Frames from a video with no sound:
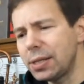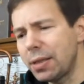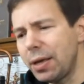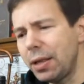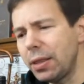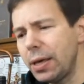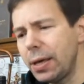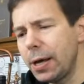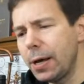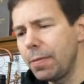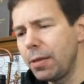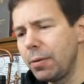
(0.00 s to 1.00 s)
I think
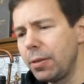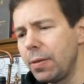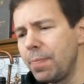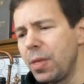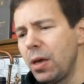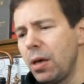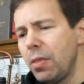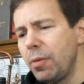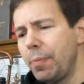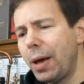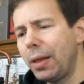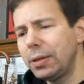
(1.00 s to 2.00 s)
the
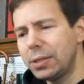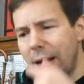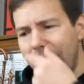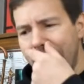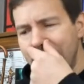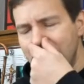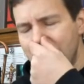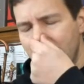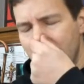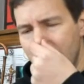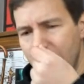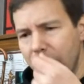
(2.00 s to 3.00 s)
Ballantines
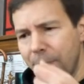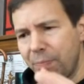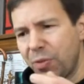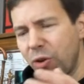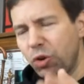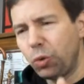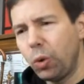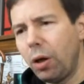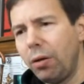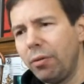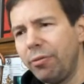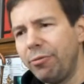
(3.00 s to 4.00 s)
are
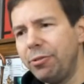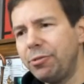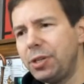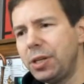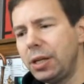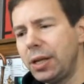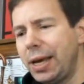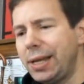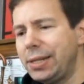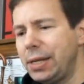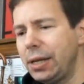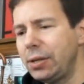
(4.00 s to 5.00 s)
12, 15,
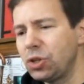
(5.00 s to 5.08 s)
18.